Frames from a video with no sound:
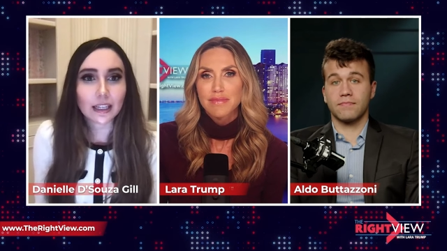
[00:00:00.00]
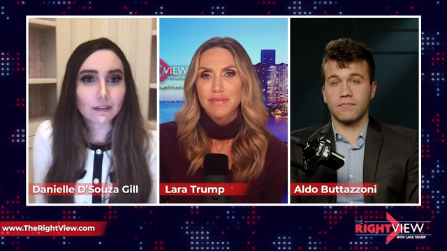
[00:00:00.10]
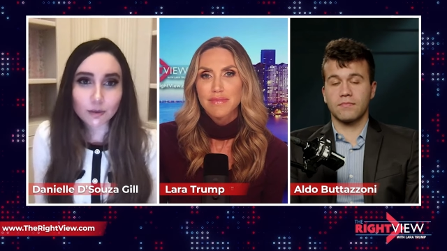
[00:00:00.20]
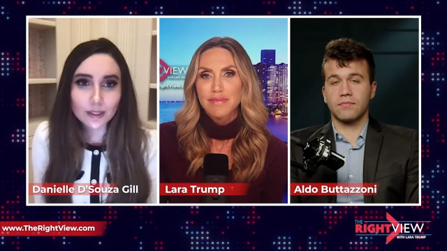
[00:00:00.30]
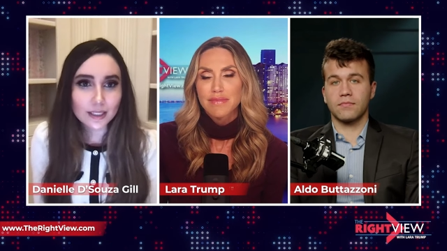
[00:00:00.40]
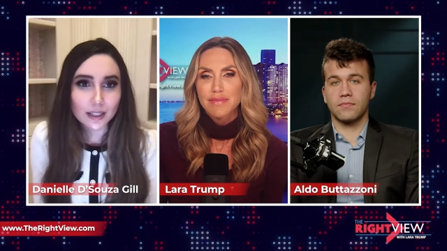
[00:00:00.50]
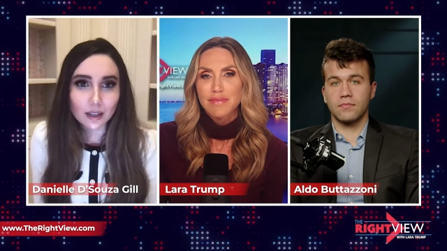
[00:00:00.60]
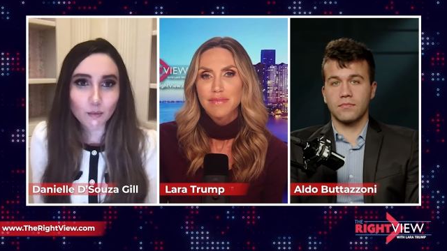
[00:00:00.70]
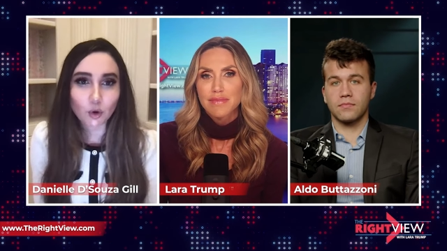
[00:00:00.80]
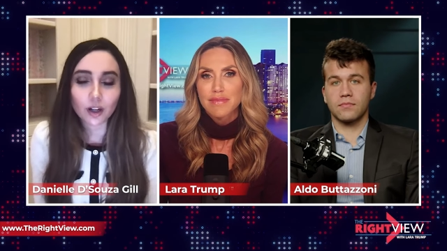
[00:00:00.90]
Speaker 1: influence
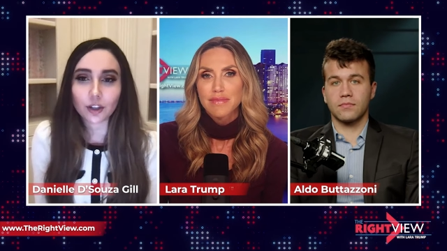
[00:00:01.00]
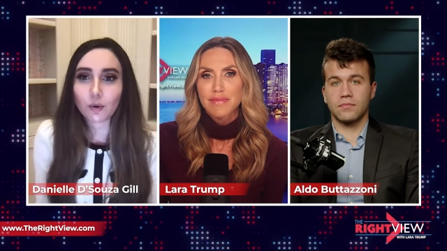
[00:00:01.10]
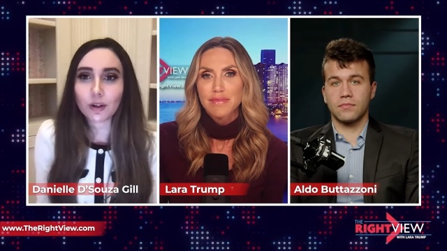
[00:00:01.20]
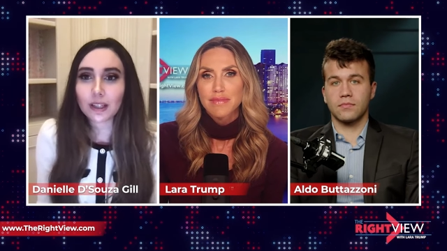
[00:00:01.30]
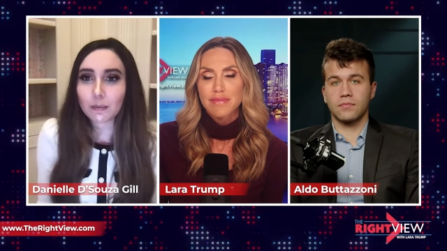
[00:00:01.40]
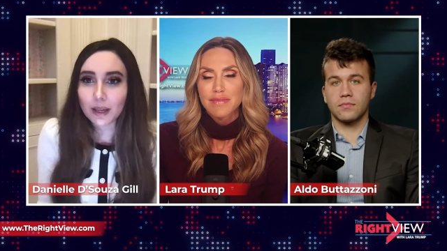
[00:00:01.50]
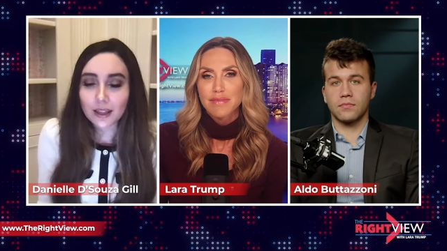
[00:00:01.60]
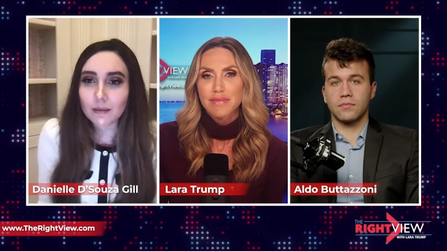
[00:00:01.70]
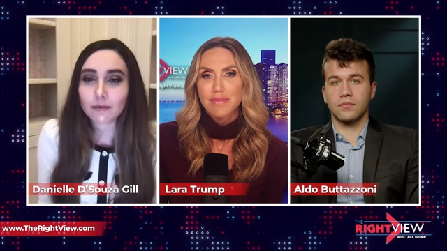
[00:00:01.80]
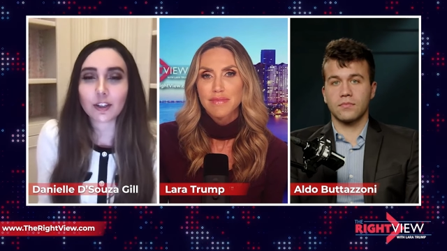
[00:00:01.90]
anymore. No one can pay
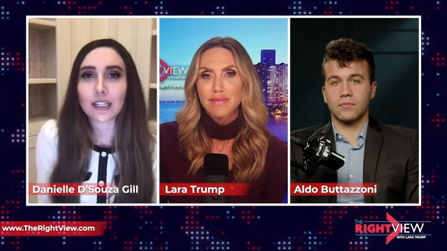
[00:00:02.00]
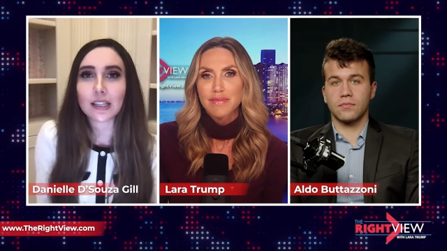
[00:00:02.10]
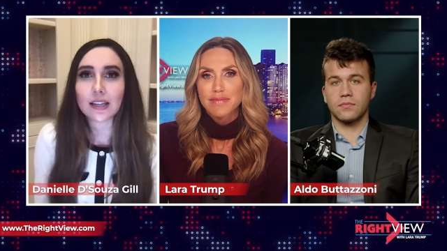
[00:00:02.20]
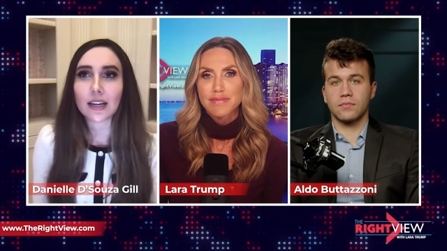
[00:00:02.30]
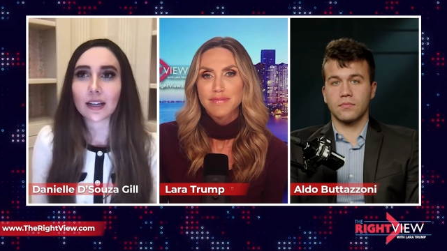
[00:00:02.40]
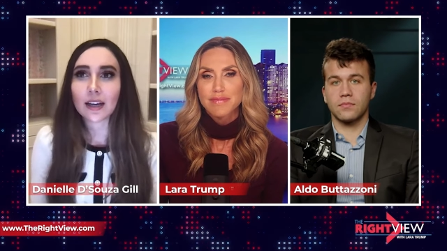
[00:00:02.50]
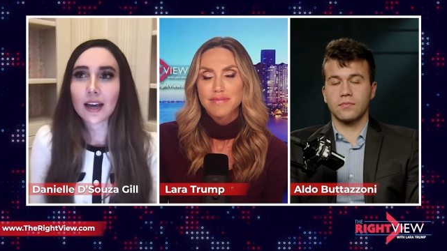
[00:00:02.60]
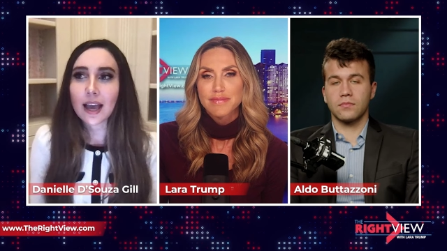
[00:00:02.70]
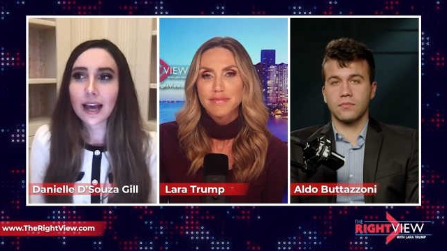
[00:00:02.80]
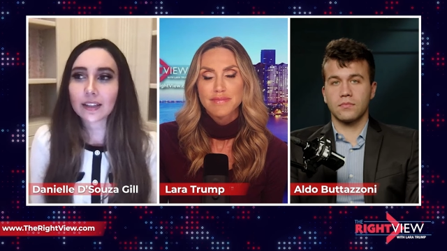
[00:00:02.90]
them for anything.
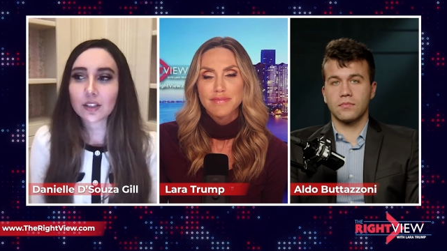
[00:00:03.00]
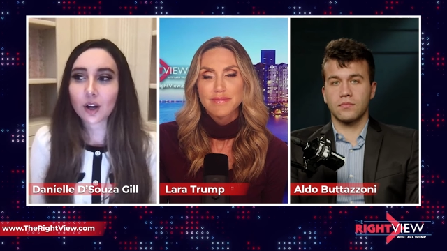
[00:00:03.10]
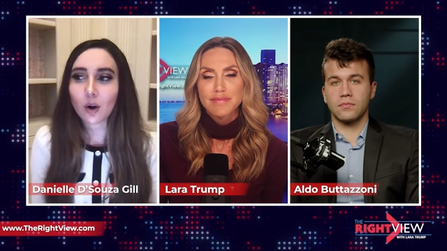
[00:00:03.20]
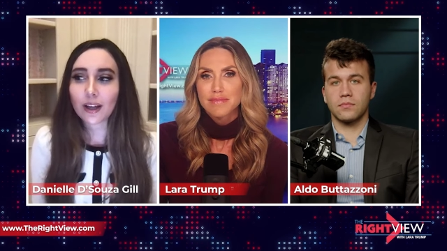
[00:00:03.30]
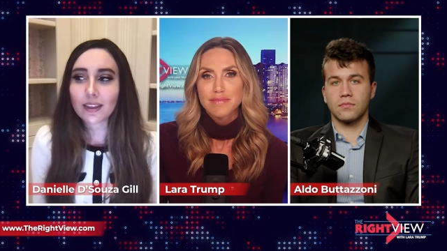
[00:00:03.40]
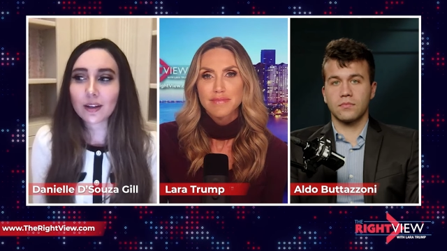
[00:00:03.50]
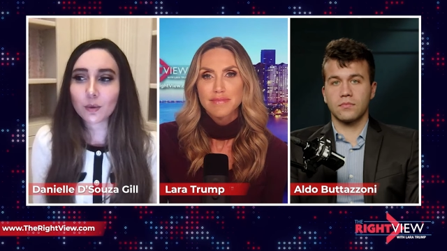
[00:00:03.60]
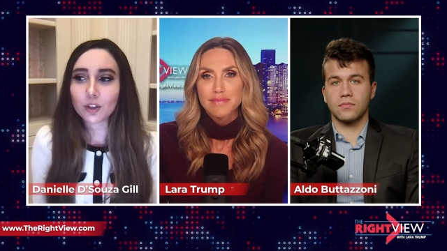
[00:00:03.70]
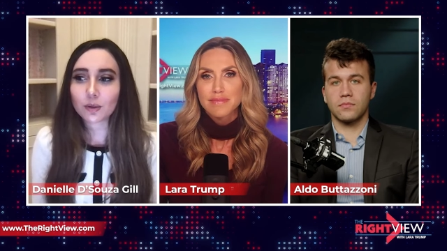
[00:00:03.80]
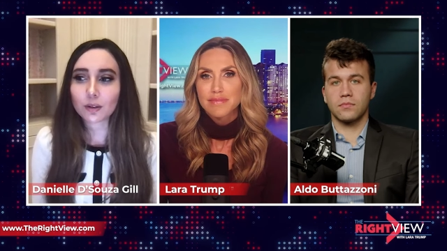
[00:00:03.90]
And so I think
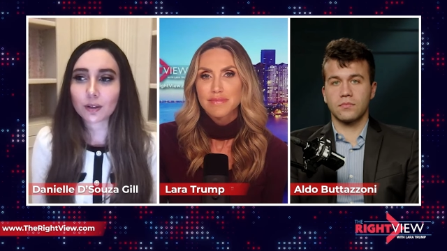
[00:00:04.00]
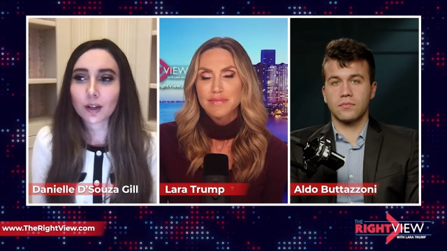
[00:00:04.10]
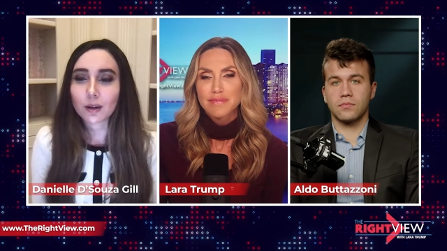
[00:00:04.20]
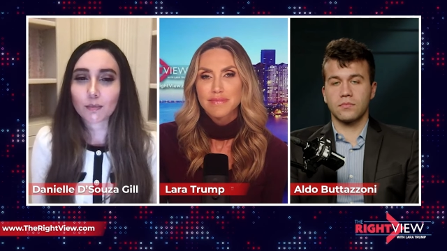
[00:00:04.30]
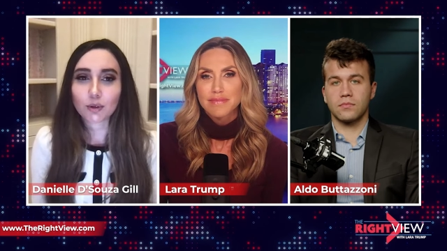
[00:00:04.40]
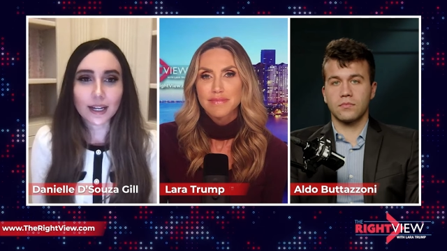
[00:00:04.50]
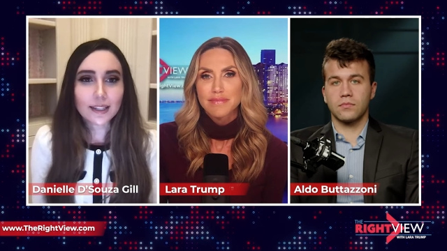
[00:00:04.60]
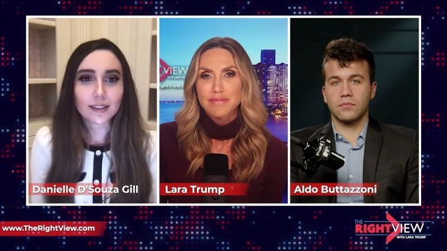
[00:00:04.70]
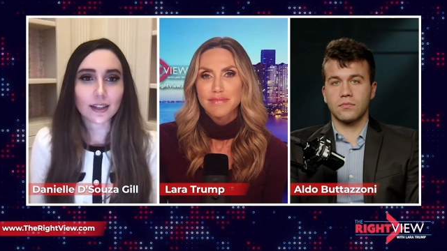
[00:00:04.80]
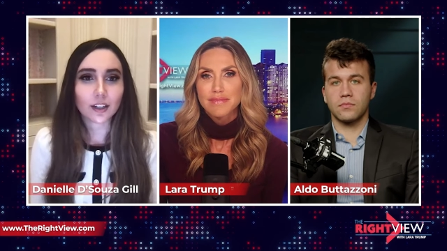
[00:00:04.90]
when you're
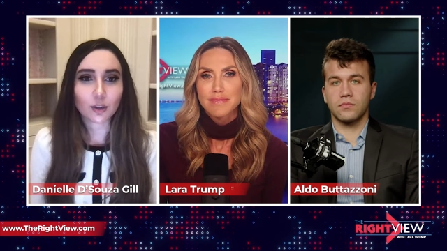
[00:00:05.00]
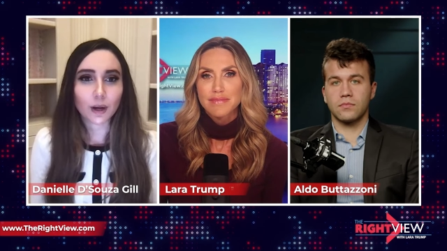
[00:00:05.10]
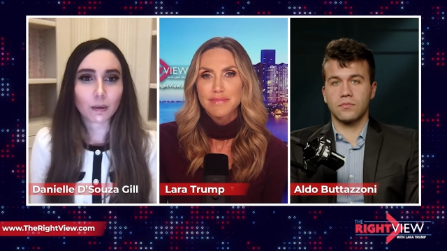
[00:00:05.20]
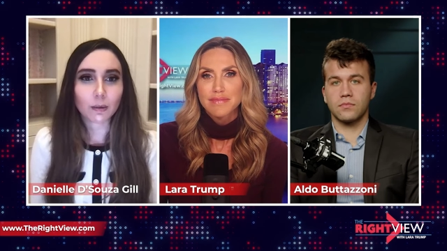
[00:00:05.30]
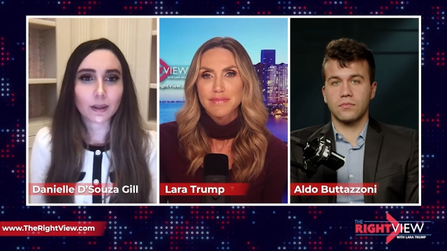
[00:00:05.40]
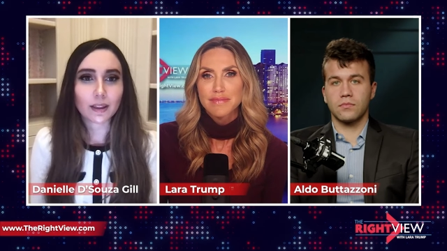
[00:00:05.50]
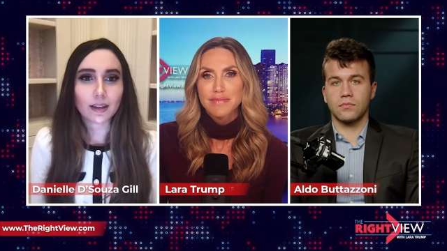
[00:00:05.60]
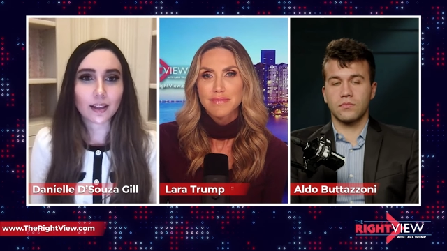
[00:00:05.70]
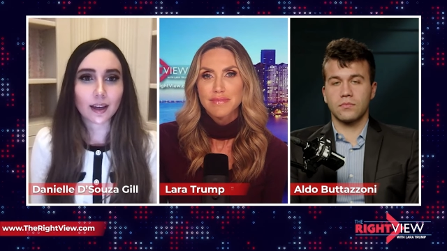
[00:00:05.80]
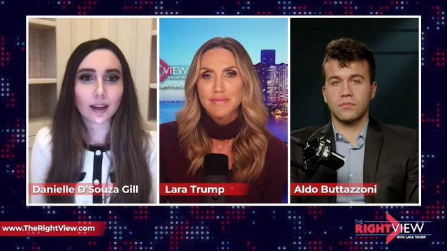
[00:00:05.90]
president, you're probably
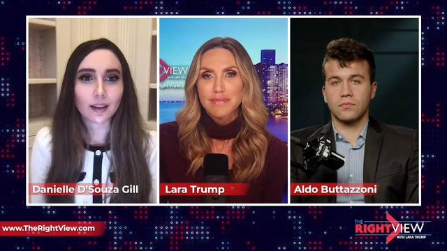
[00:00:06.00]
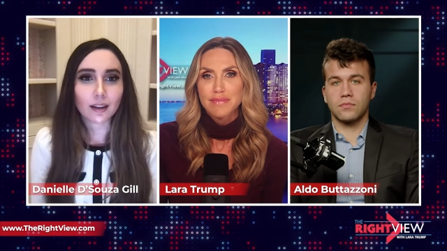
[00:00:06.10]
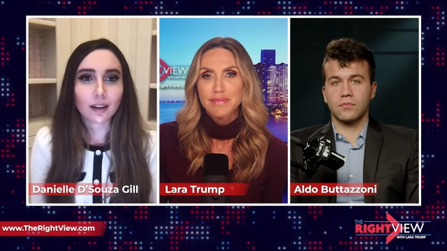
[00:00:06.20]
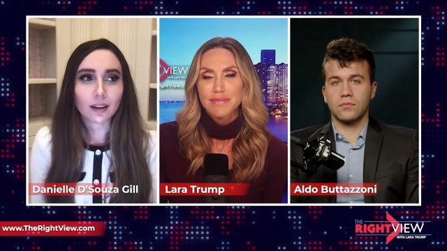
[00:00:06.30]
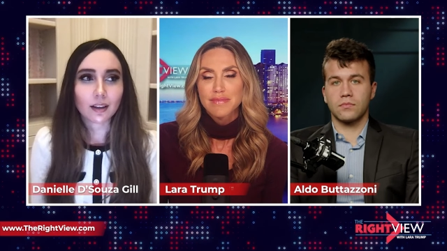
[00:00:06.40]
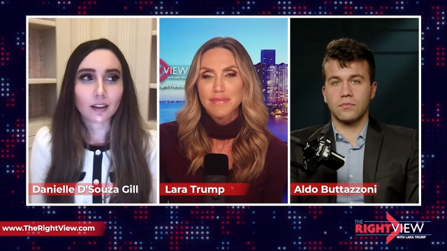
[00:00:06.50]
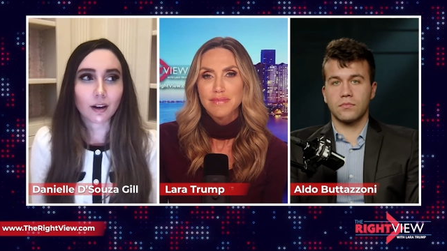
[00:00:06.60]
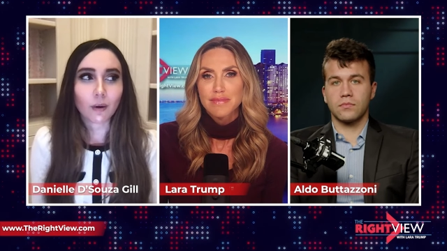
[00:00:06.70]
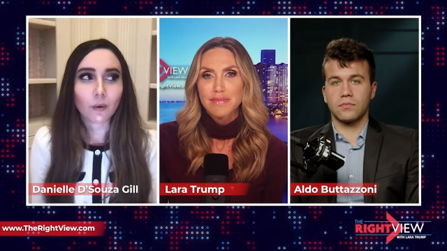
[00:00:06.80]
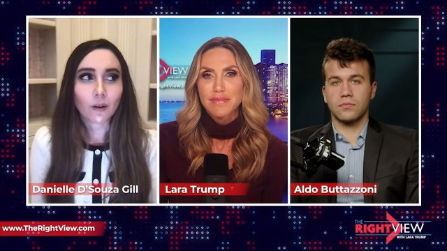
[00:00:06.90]
thinking, you
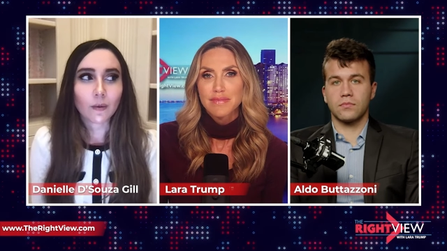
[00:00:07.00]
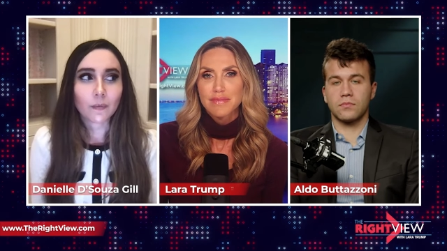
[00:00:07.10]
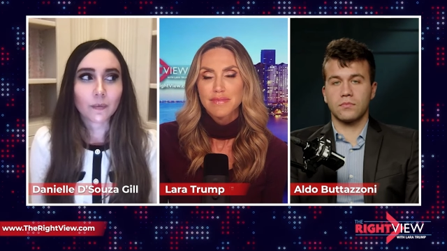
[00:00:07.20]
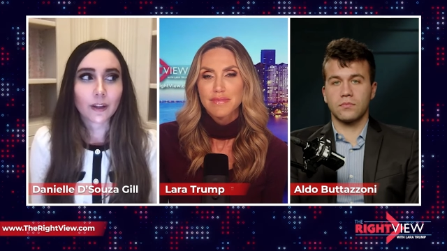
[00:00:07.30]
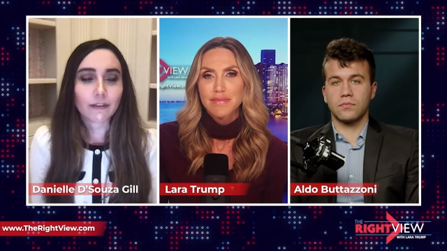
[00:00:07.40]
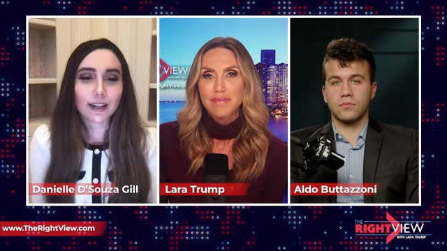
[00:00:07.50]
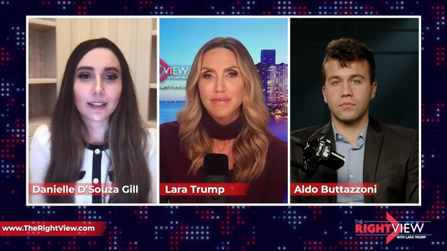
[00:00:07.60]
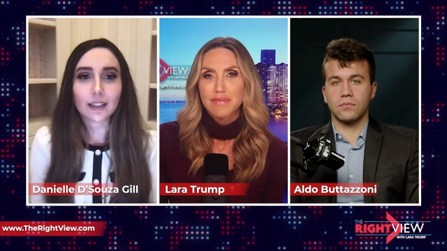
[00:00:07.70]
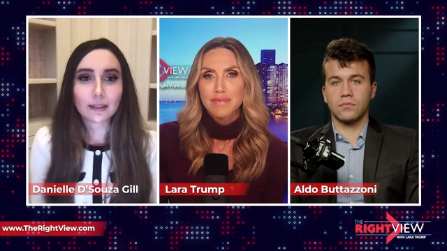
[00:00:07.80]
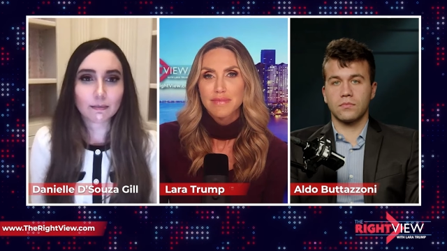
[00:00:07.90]
know, if I can